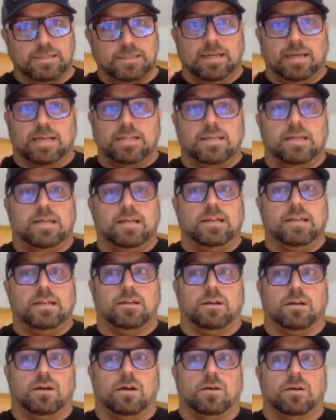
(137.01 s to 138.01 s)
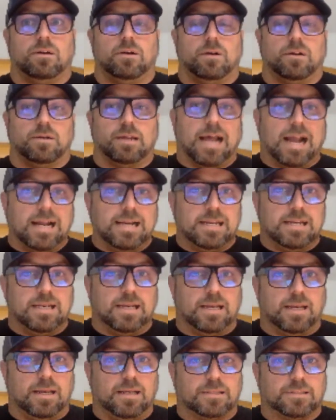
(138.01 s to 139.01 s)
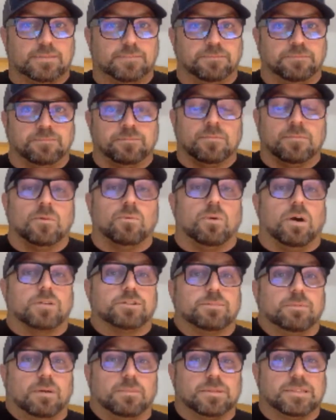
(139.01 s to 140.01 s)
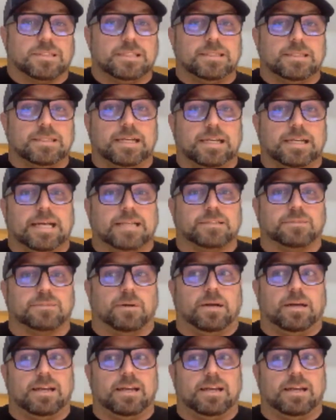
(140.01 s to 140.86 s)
and then or 90 days, watch your bubbles get less, right?